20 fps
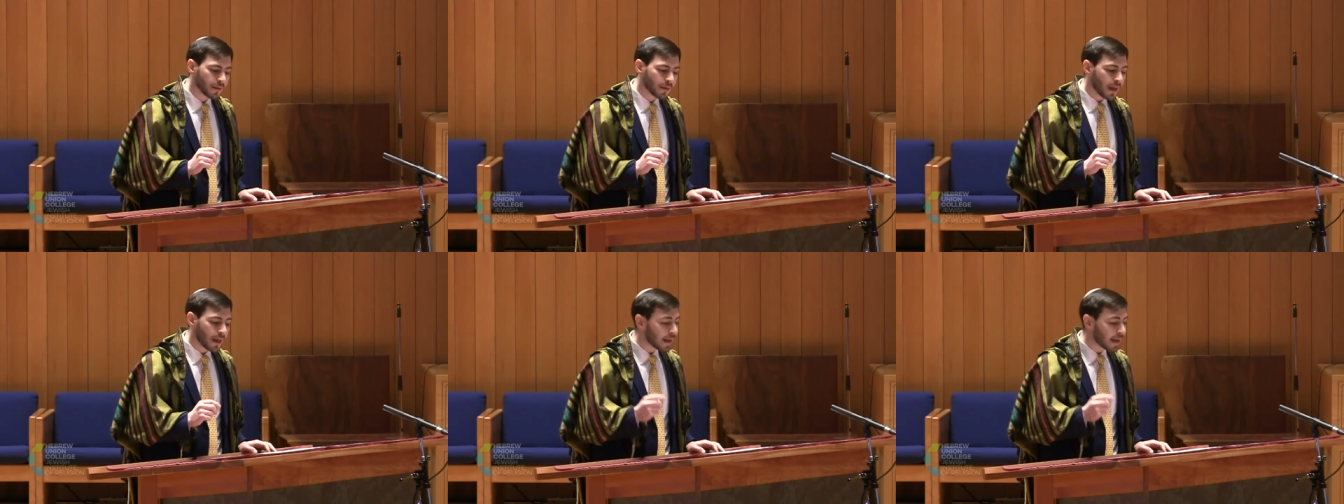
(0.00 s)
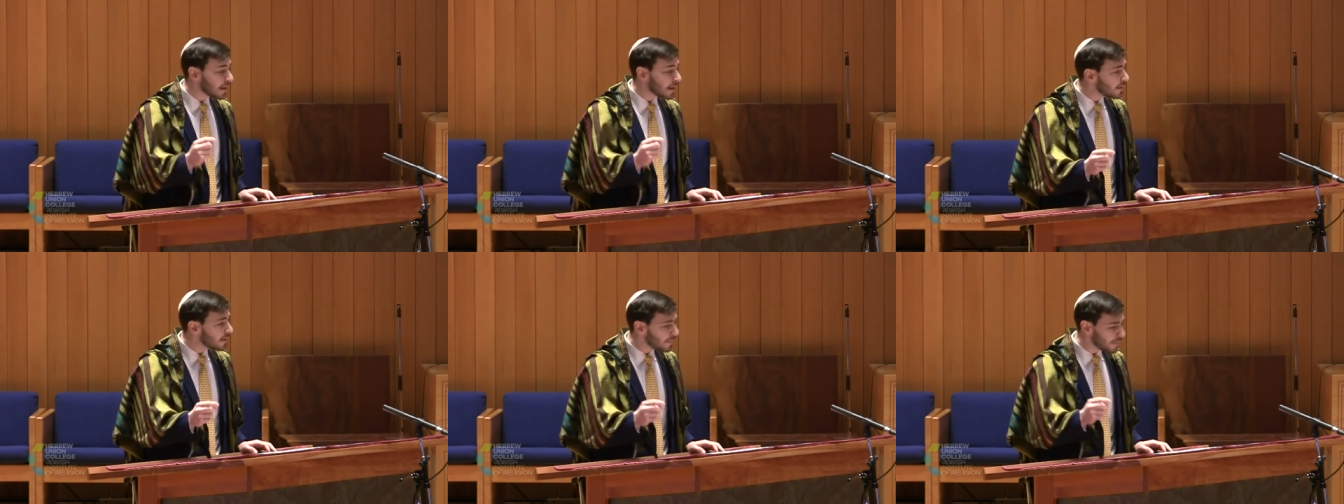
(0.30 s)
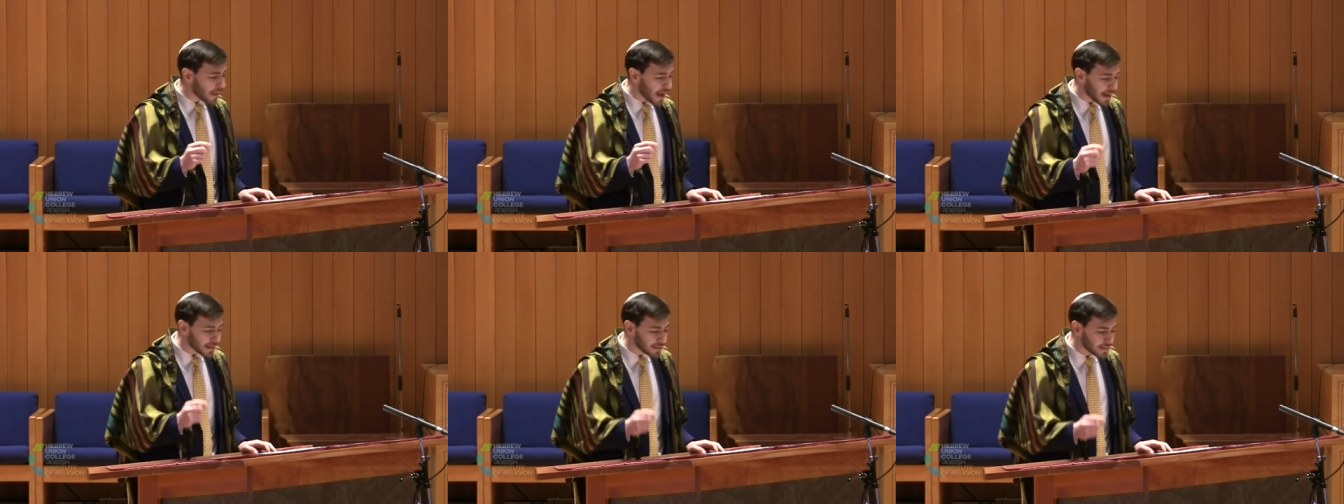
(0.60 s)
And in
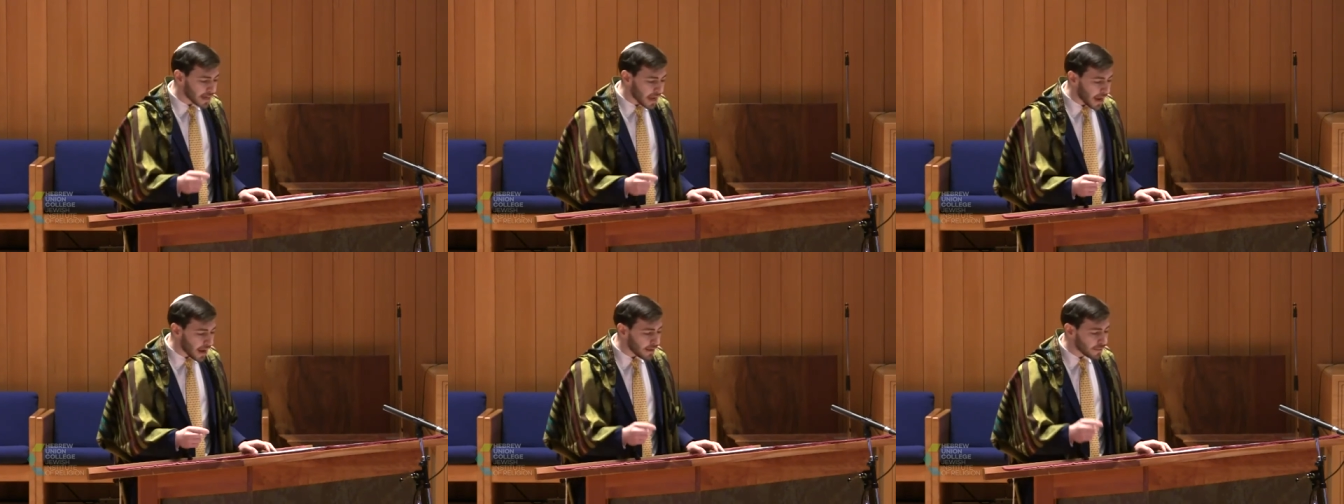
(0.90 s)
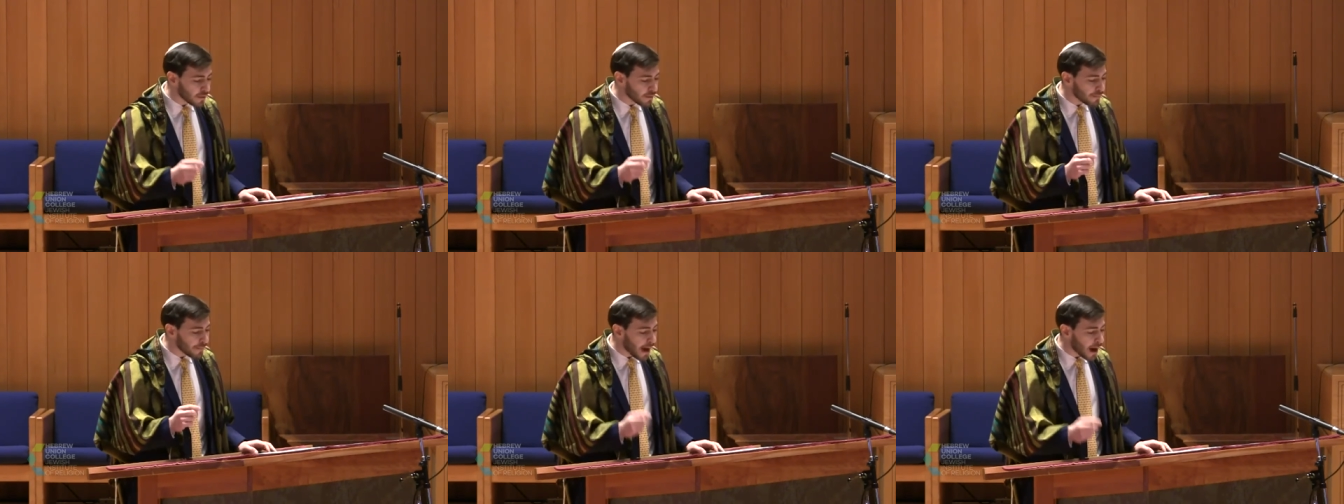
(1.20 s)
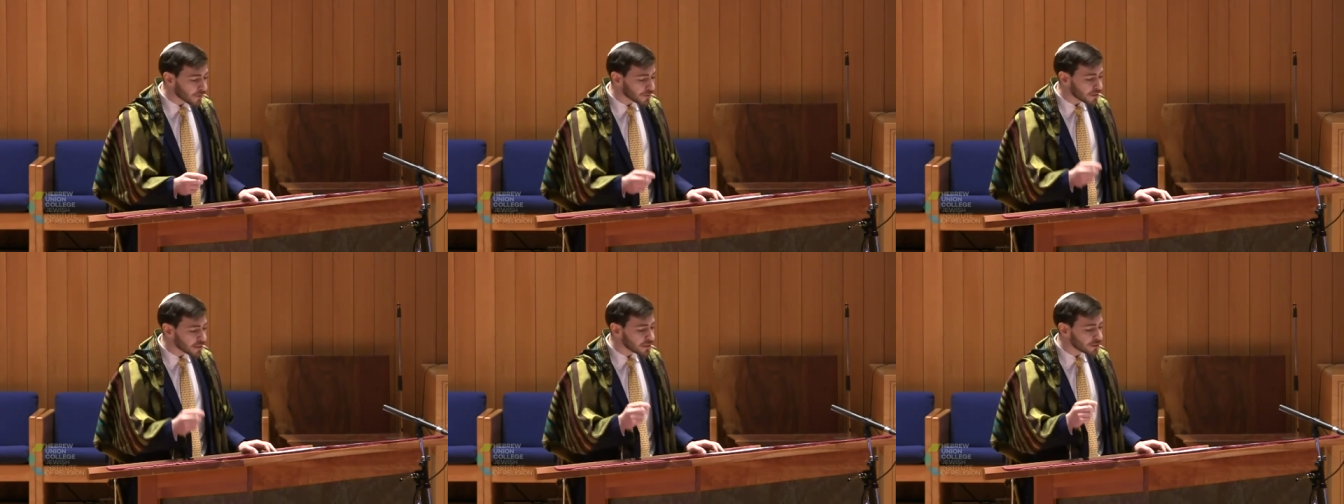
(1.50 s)
that day the
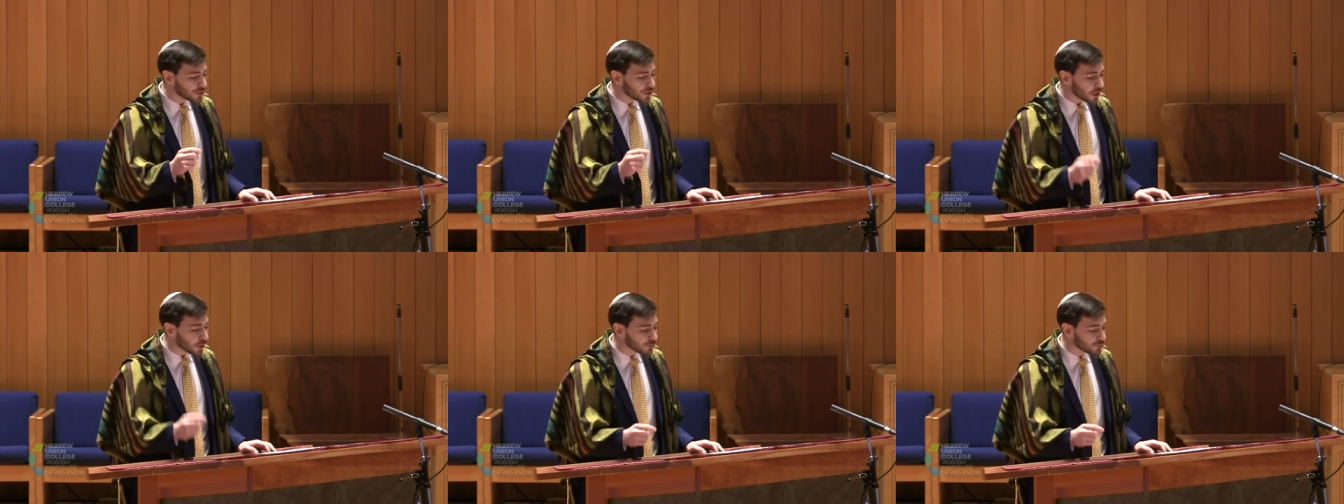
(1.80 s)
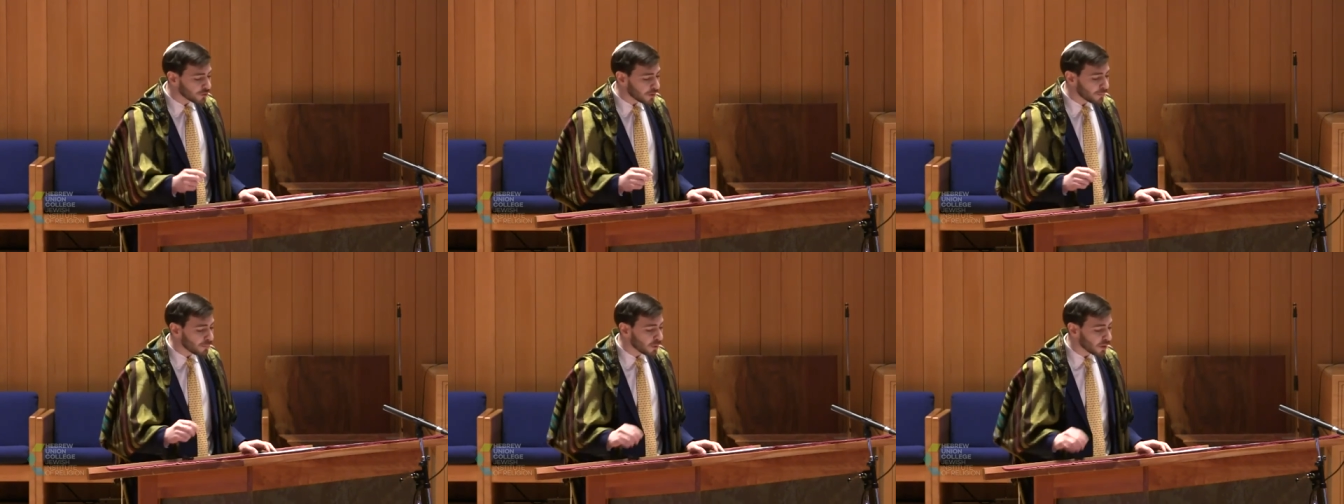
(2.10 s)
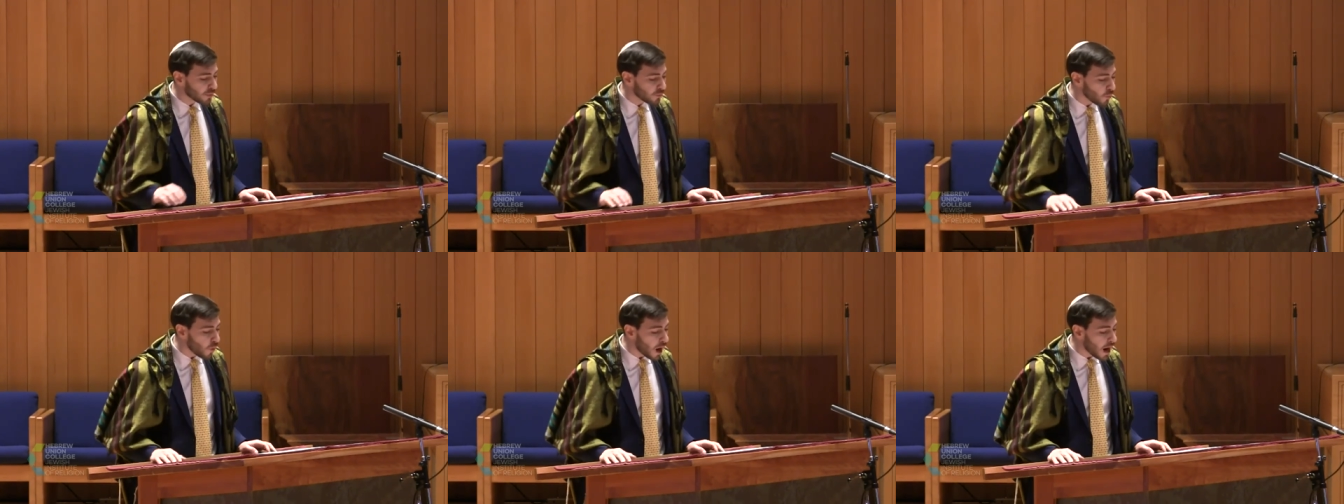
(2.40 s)
mountains shall drip
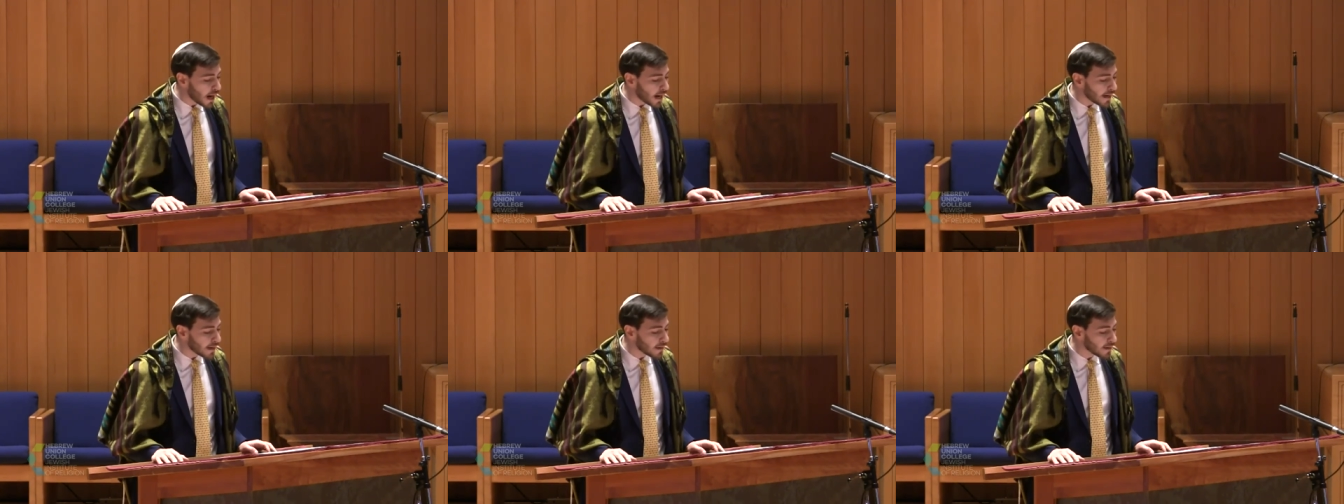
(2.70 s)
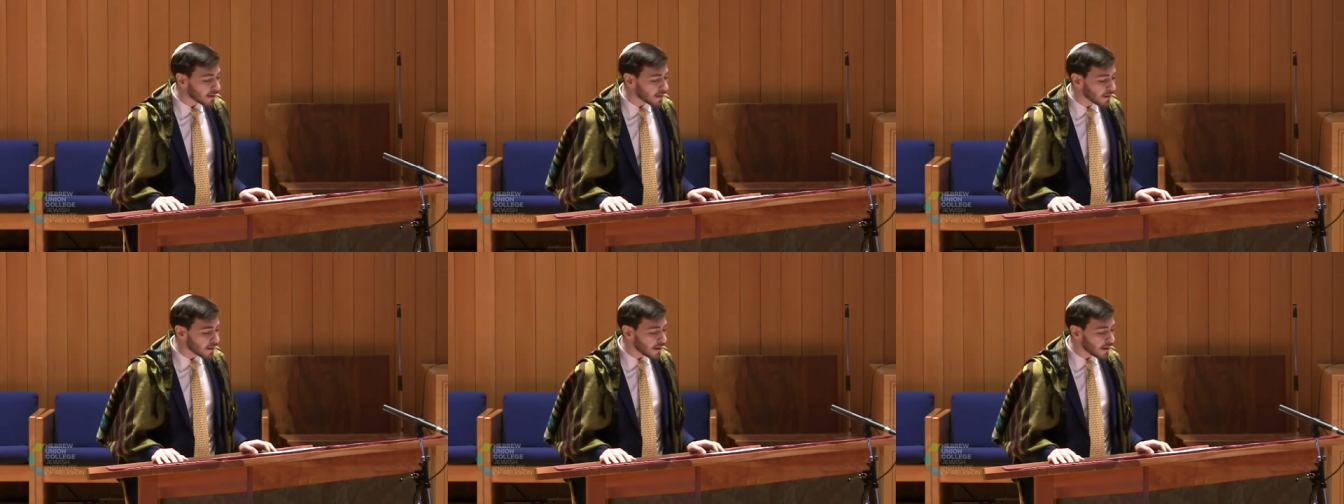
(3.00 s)
with wine,